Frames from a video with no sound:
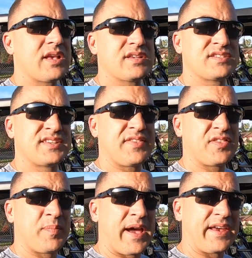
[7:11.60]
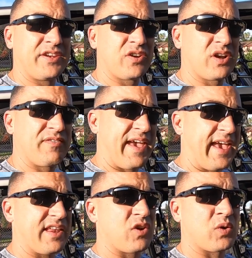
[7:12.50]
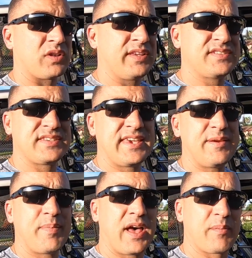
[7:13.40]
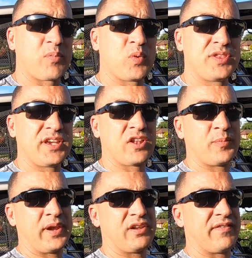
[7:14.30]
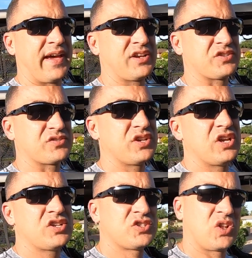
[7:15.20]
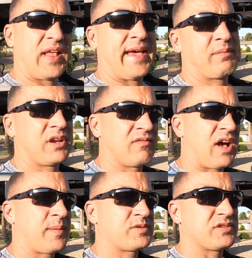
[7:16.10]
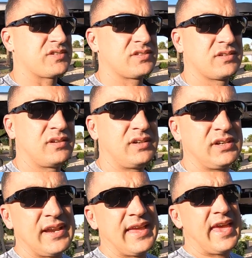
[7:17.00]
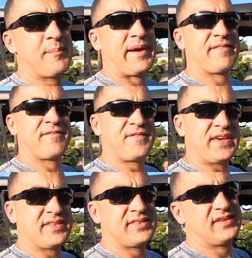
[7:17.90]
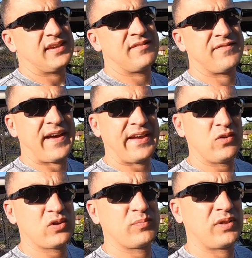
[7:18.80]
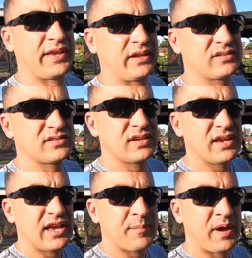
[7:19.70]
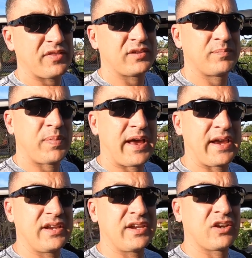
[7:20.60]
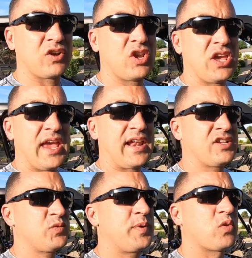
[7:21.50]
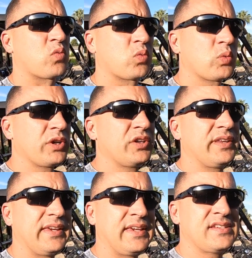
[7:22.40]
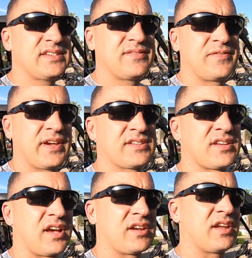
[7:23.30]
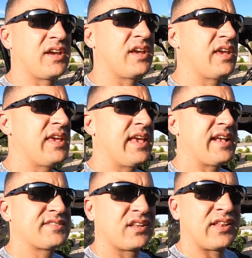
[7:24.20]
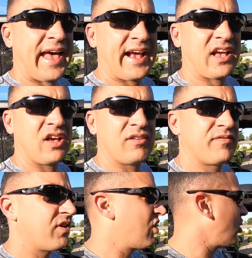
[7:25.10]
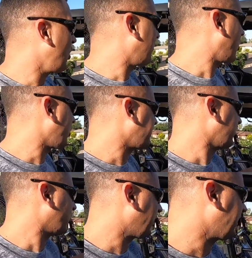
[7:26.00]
Set the Pioneer ahead, or at least keep up with the other manufacturers. It's the lack of options. And my fifth and final complaint about the Pioneer, and this would be a really easy fix, Honda, is the lack of a parking brake.